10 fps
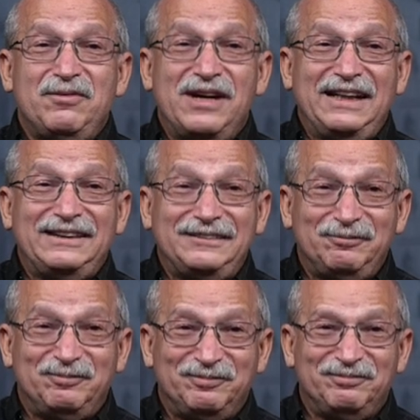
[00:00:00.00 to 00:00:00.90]
well.
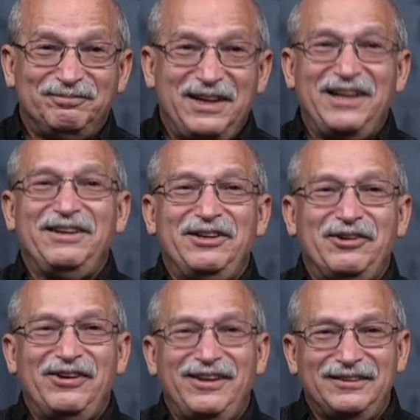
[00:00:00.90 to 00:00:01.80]
May you
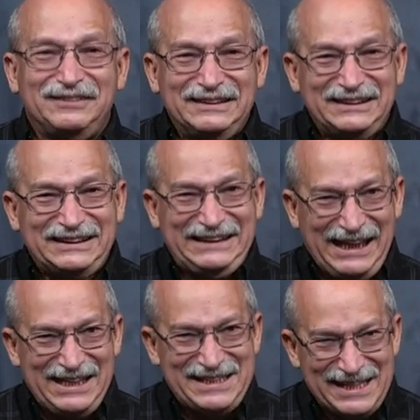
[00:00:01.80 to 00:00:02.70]
all
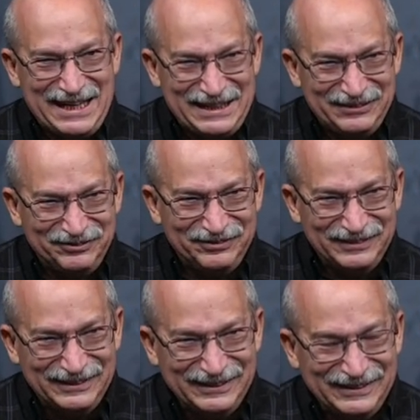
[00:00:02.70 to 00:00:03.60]
stay safe.
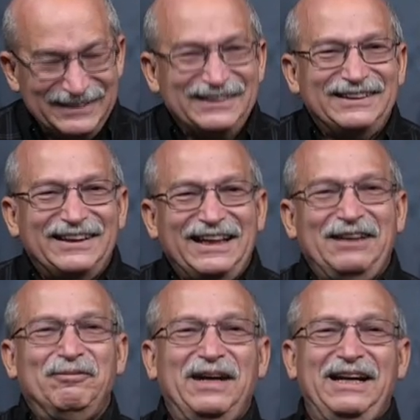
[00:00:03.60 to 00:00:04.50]

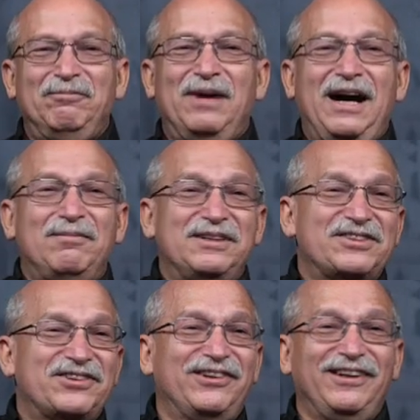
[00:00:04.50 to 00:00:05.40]
And may Bob
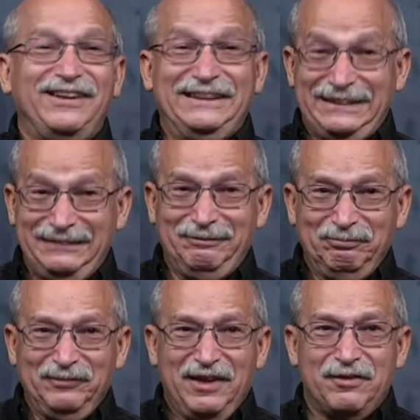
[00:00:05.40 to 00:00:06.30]
Rescorla
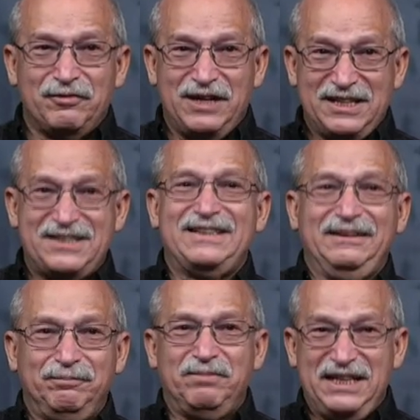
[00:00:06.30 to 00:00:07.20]
rest
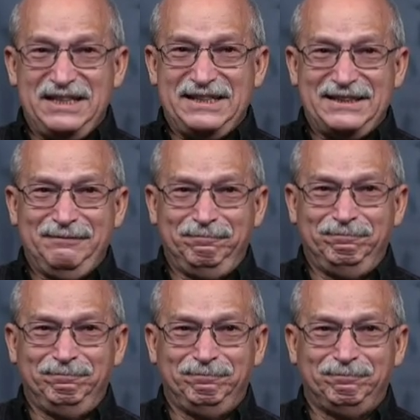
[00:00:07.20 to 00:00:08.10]
in peace.
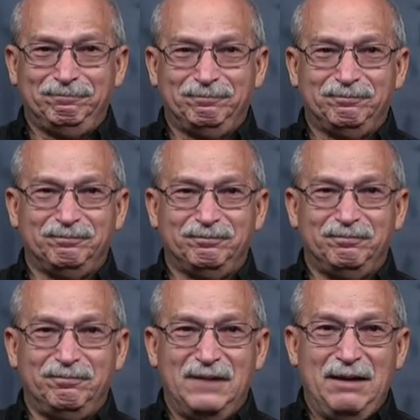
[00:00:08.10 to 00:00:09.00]

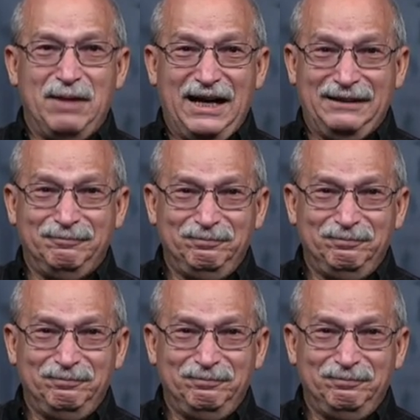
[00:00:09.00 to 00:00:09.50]
Bye bye.